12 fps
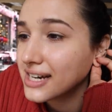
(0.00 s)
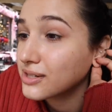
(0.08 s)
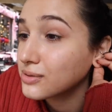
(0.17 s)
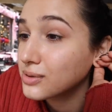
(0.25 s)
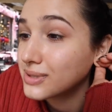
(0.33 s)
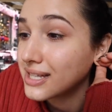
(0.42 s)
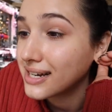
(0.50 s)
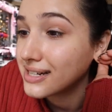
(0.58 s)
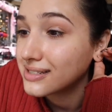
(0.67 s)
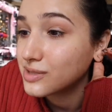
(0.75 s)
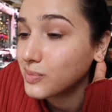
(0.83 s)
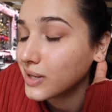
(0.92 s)
I don't know what that
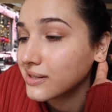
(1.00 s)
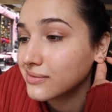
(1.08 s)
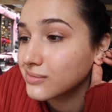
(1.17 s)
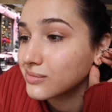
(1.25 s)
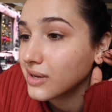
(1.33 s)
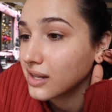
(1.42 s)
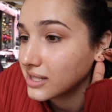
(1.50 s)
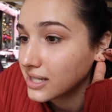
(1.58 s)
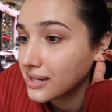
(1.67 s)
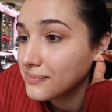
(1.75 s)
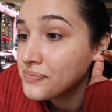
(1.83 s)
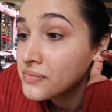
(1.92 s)
is, but I'll eat
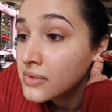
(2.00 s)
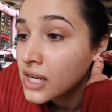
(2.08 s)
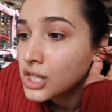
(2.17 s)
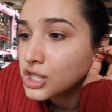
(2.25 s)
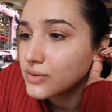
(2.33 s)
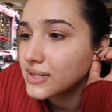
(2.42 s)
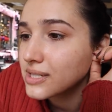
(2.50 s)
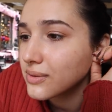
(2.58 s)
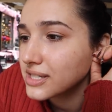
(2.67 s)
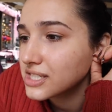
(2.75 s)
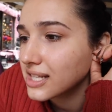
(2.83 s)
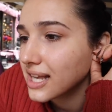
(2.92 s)
it. Chorizo
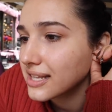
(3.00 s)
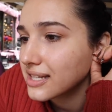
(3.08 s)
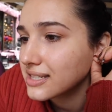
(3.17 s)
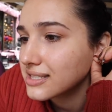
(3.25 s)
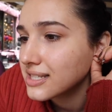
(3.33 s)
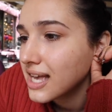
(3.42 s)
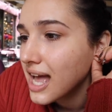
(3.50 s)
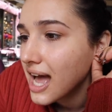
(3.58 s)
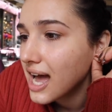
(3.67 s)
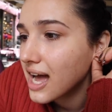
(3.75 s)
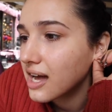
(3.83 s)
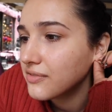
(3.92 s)
enchiladas.
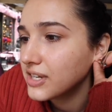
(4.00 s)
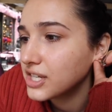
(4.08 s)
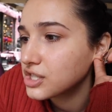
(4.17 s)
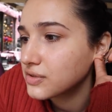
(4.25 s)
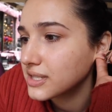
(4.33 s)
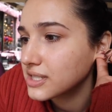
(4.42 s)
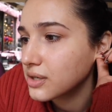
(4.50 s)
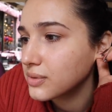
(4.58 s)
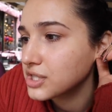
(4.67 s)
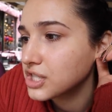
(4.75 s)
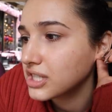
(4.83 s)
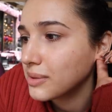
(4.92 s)
Vegan chorizo
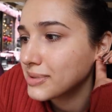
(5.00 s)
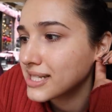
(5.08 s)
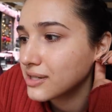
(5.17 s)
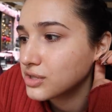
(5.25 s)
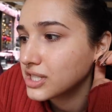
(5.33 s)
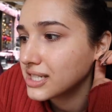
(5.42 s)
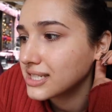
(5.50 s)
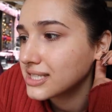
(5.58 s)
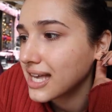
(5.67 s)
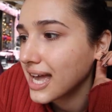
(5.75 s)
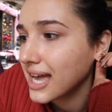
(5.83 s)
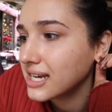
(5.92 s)
with chili, potato,
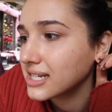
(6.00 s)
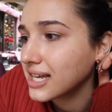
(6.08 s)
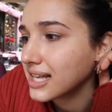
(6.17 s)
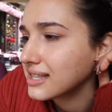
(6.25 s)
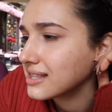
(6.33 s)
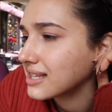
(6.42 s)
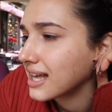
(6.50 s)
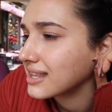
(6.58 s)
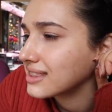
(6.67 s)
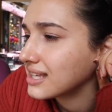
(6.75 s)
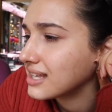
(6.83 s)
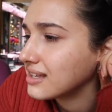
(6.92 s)
cheese, and
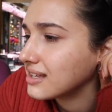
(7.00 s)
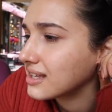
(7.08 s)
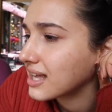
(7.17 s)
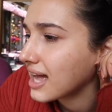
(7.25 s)
caldillo